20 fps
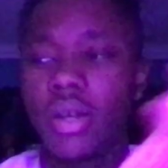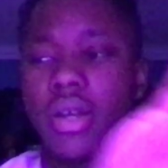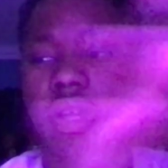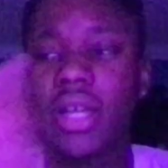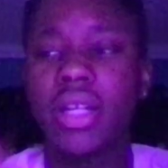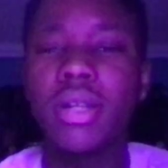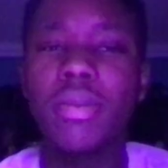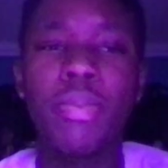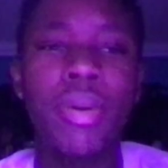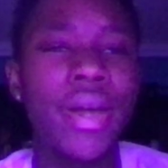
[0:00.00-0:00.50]
It
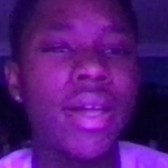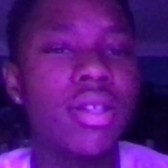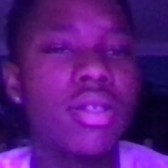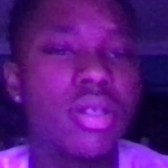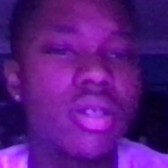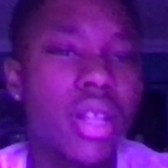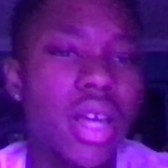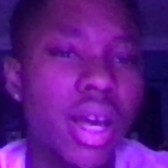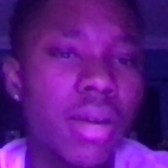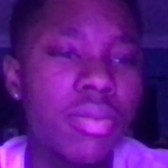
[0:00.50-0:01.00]

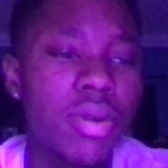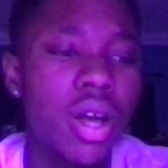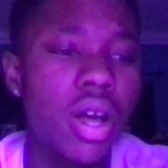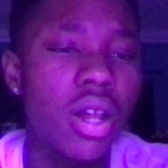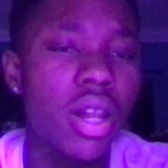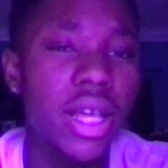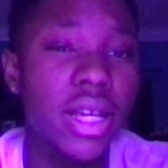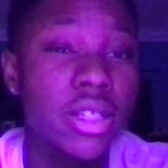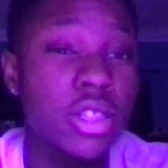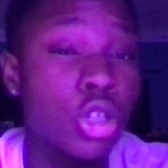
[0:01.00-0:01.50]
depends. Like I'm not
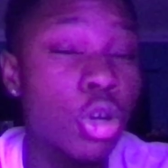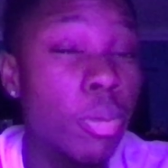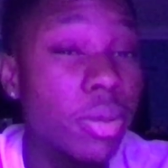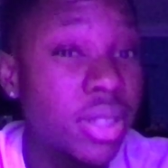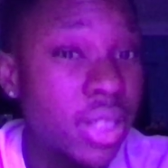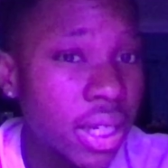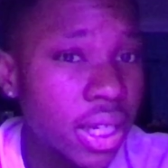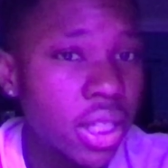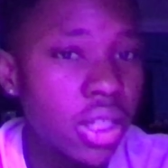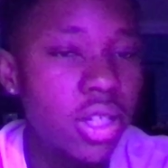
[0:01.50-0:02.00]
like so
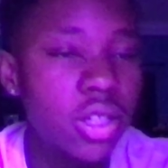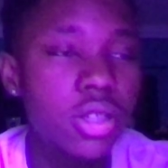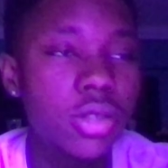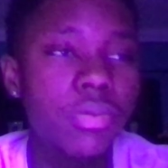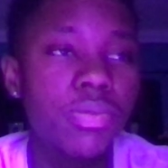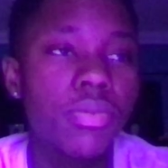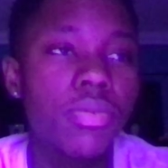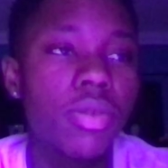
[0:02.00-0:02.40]
meticulous,